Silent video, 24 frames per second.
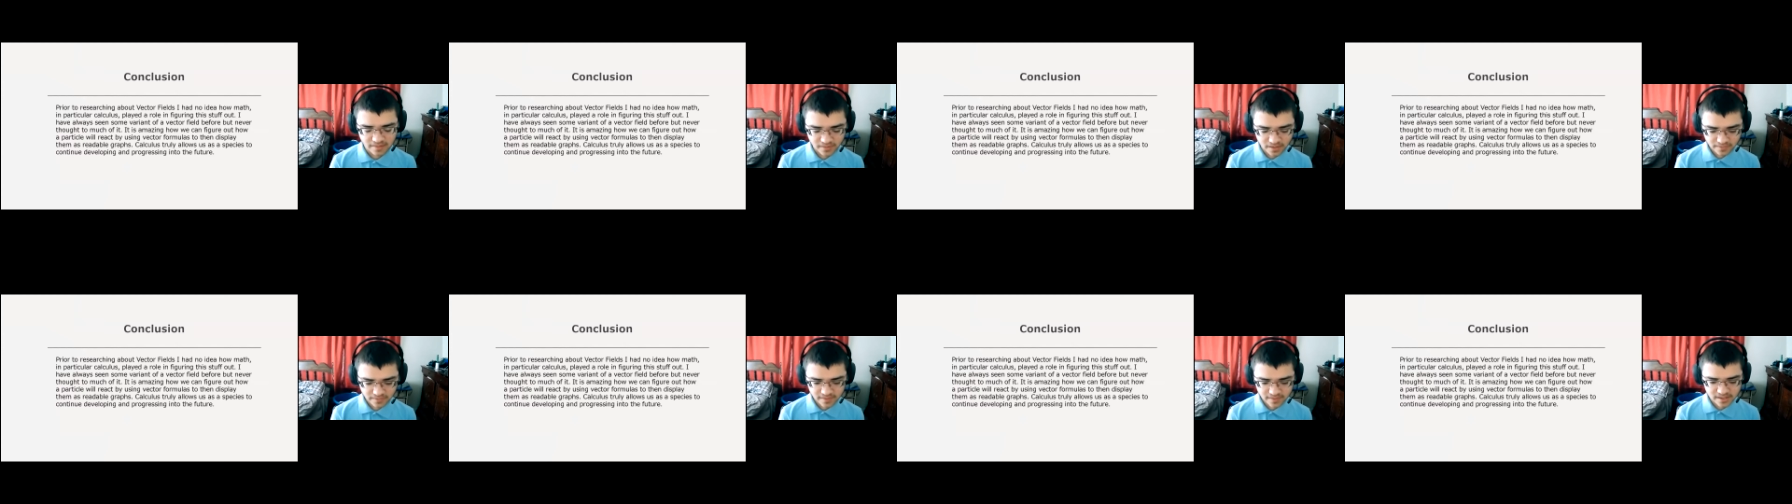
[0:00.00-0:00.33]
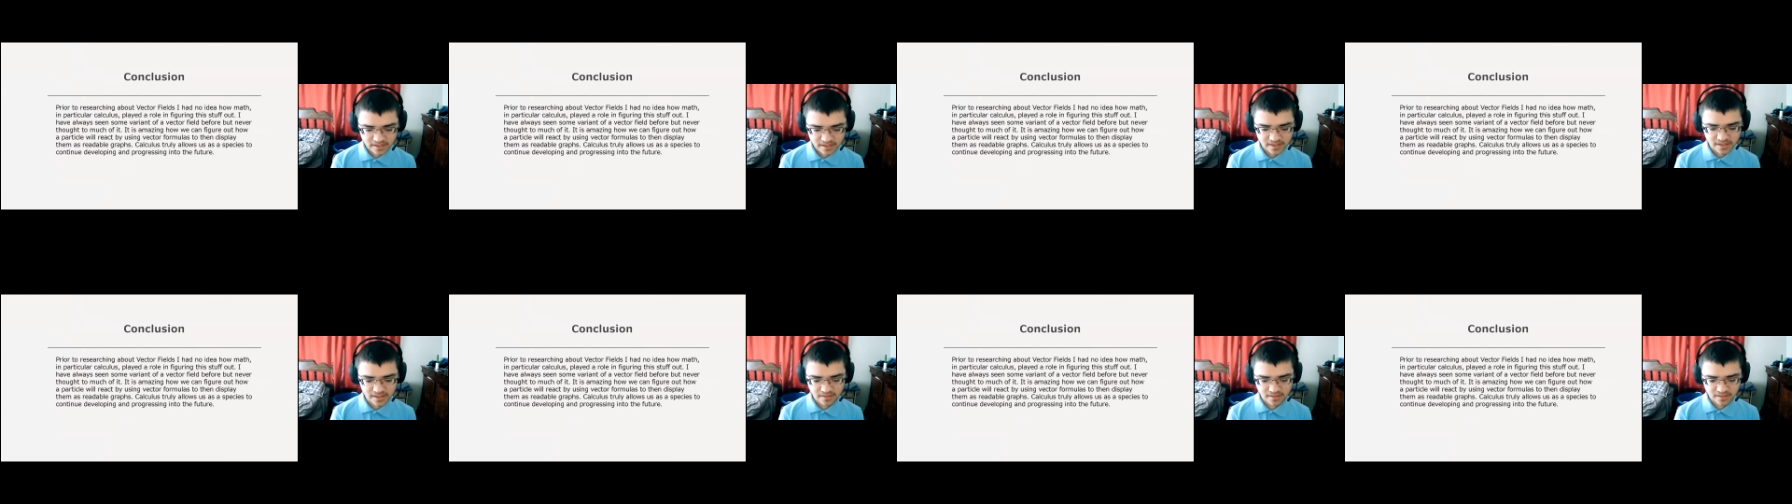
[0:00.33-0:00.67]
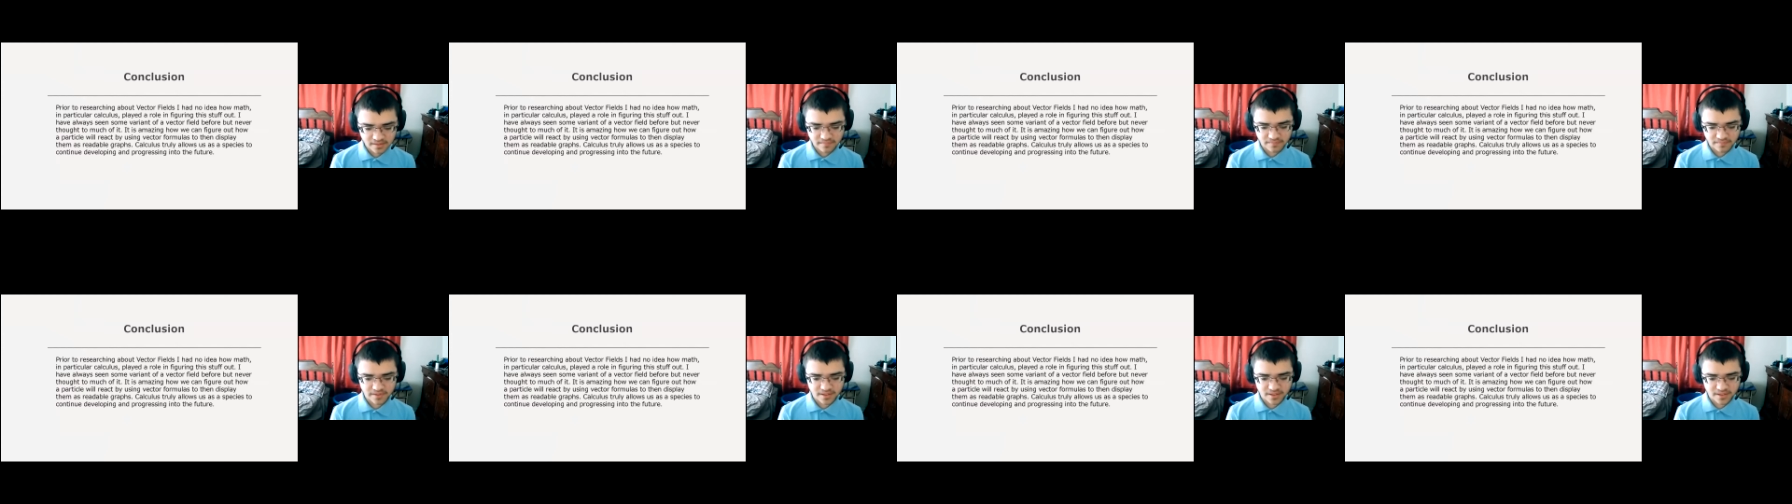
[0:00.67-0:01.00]
always
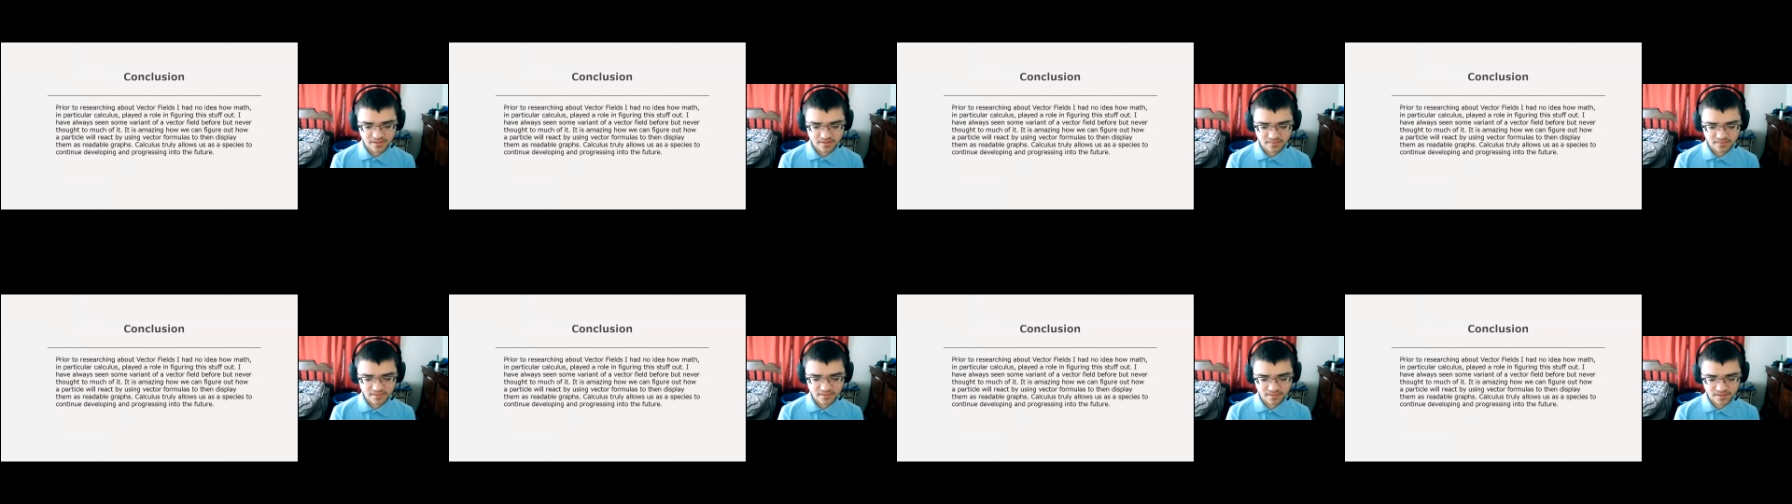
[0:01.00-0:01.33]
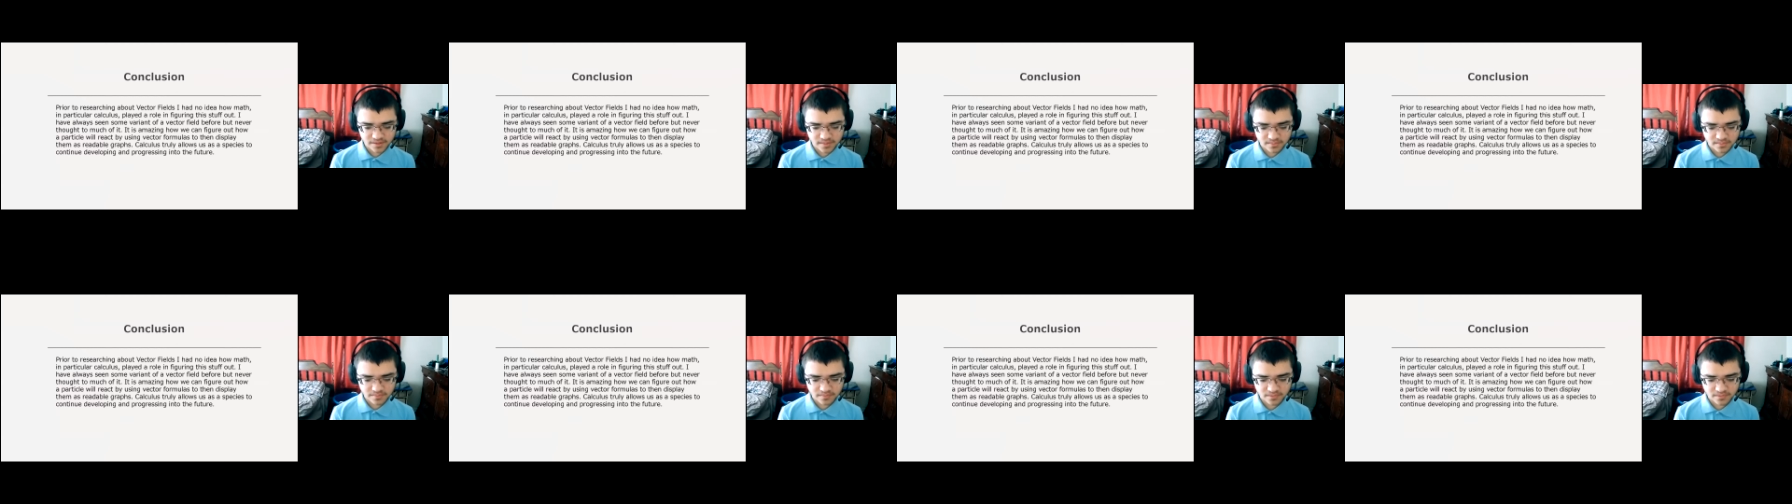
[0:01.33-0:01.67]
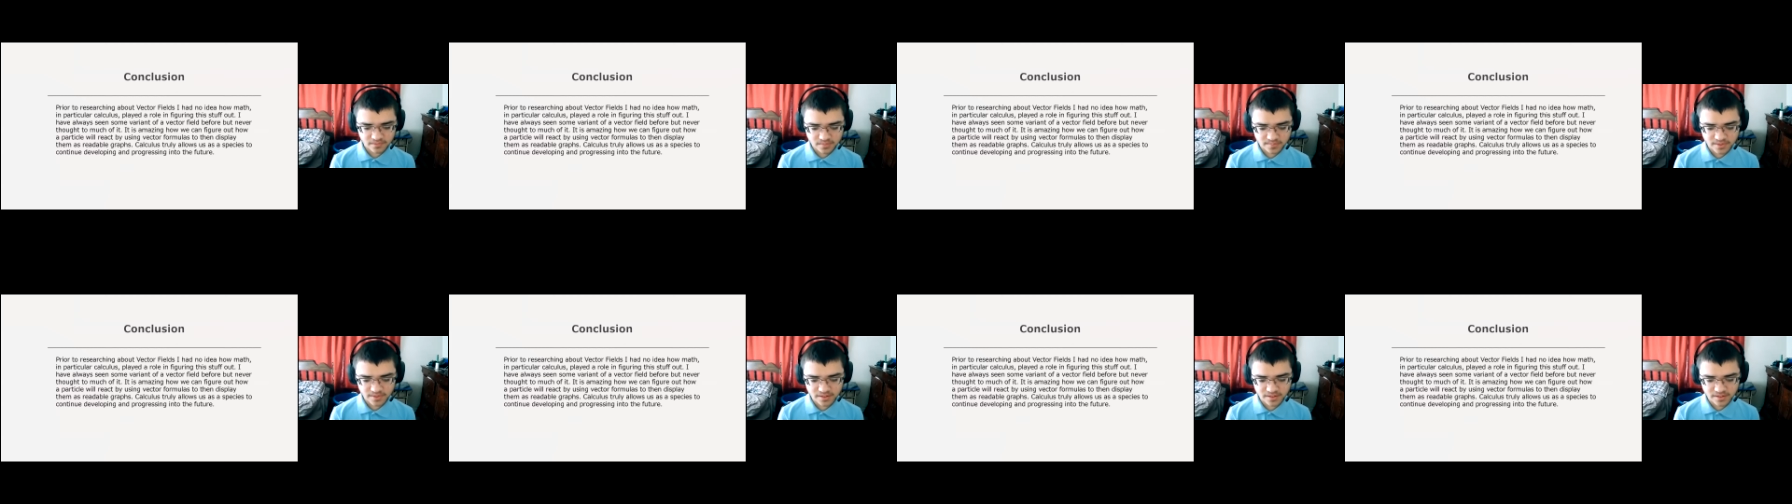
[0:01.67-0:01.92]
seen vector fields before,